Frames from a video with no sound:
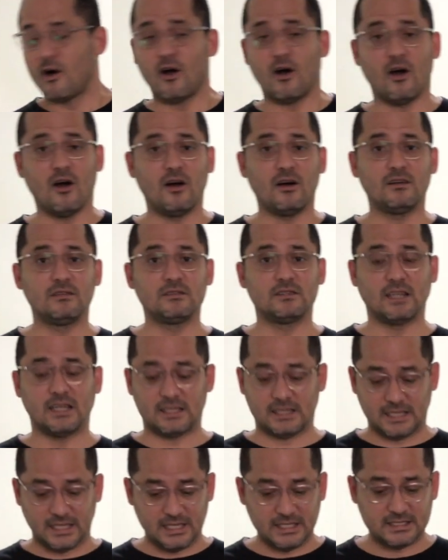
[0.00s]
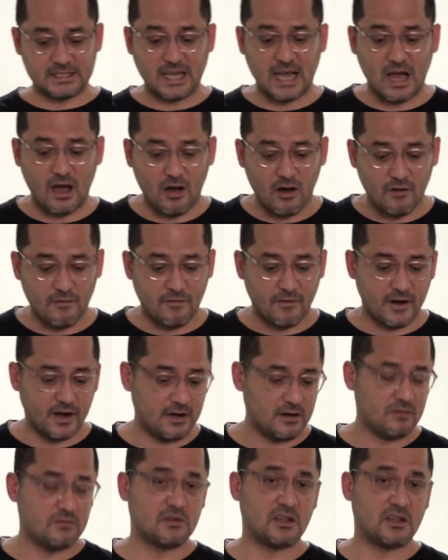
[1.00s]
On the things that offer,